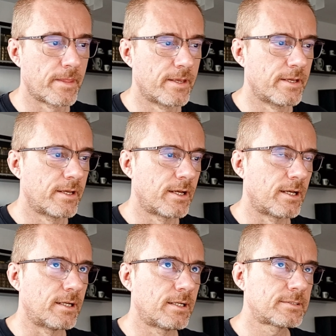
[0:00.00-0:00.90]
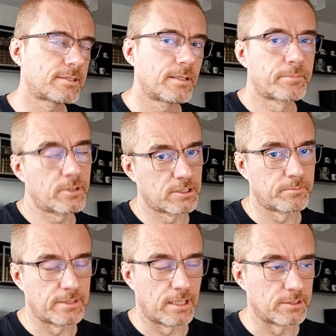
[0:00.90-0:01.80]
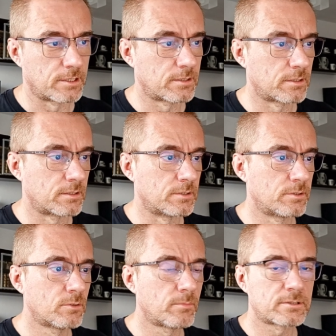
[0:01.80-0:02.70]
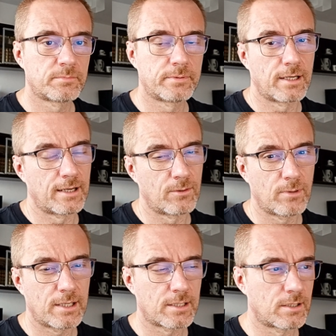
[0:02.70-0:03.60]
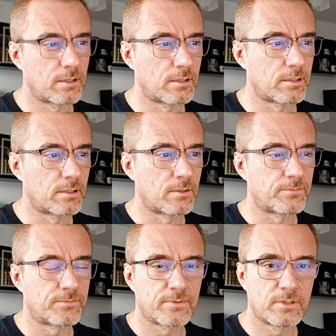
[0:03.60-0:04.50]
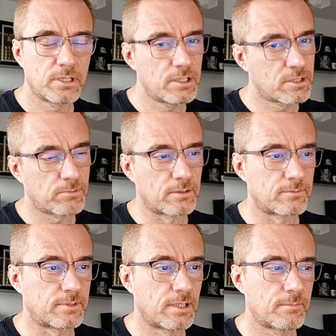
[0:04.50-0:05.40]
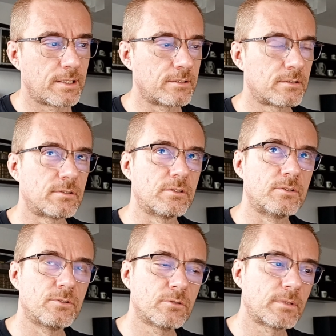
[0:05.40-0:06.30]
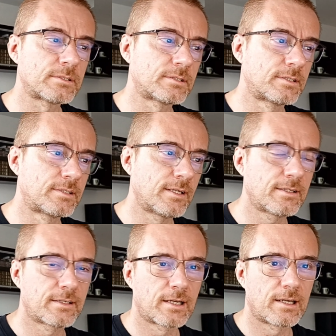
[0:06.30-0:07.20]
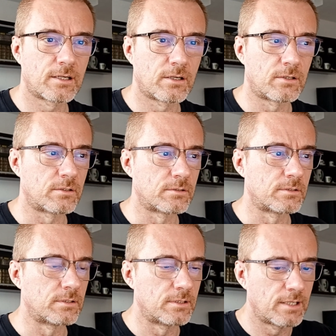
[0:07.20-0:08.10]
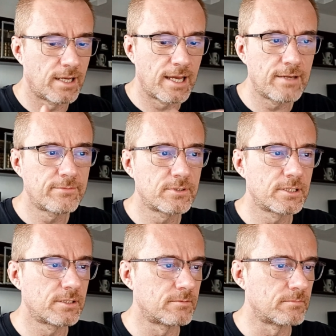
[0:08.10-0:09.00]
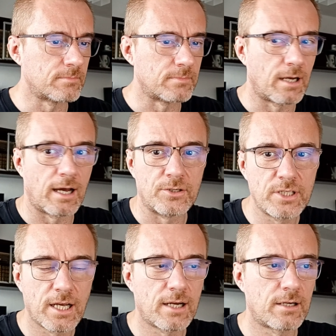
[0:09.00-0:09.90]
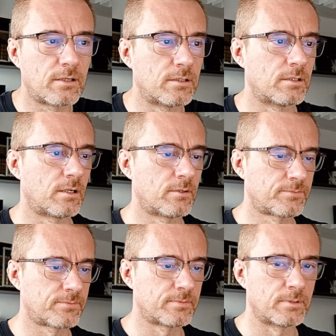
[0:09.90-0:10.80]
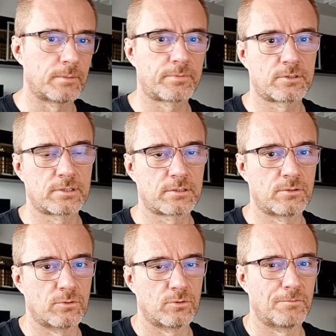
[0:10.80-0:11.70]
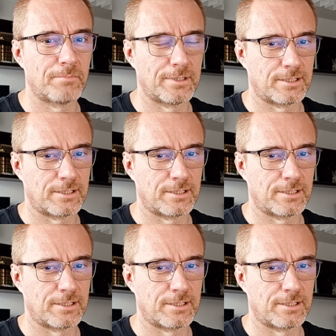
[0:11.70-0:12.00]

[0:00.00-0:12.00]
As a project manager, you must be aware of each one of them, and you must take care on every area of the project you manage.